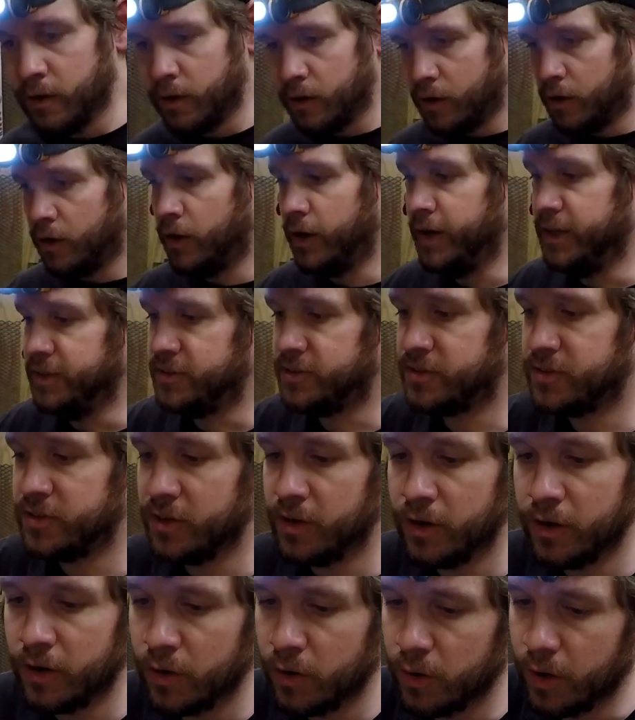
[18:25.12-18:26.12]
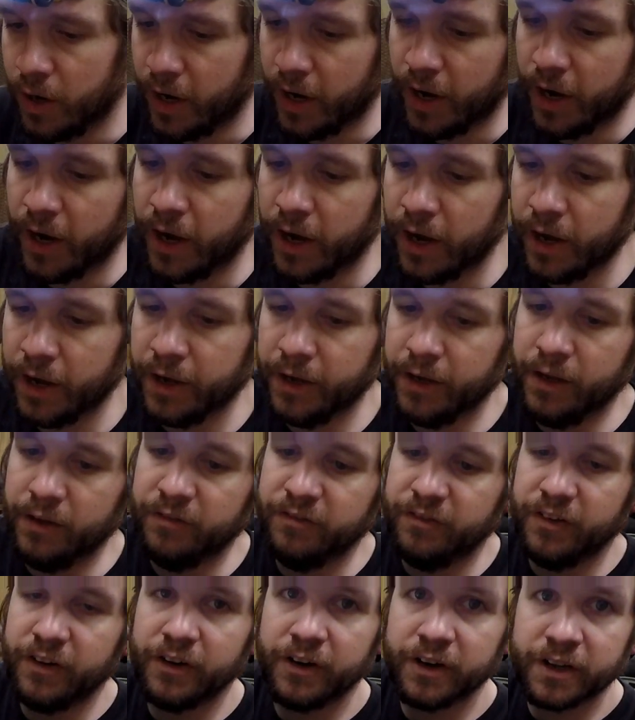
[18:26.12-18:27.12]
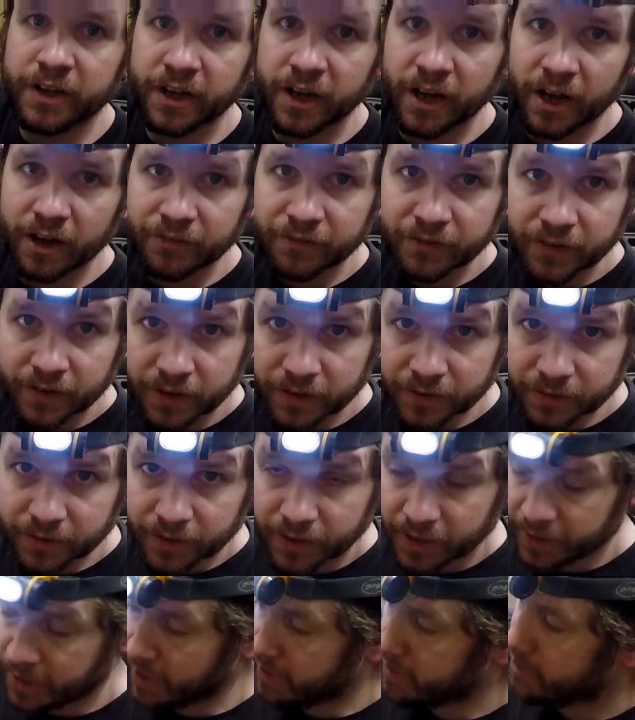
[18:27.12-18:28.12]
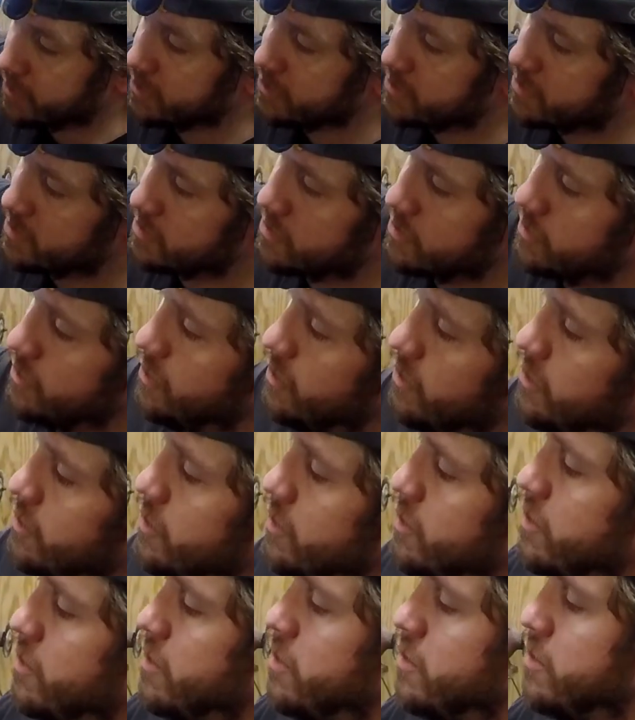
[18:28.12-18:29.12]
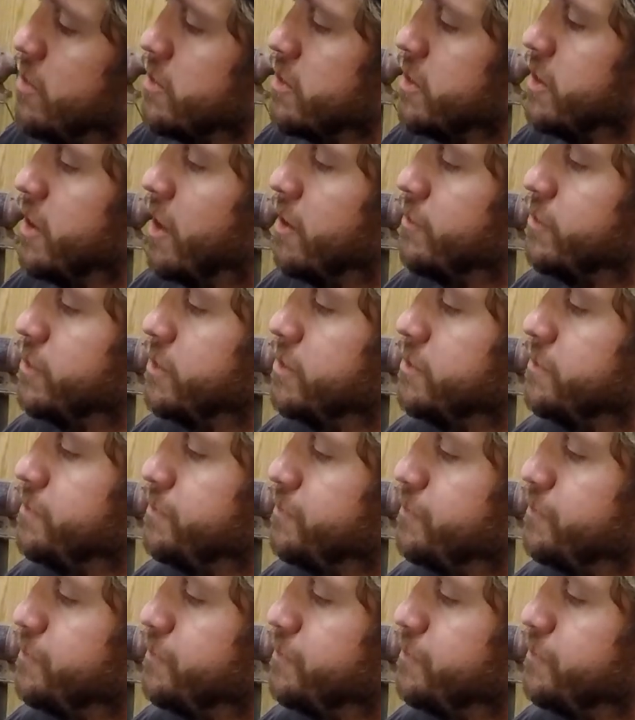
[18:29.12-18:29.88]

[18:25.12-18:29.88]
Alright, so I am very confident that I got this all covered.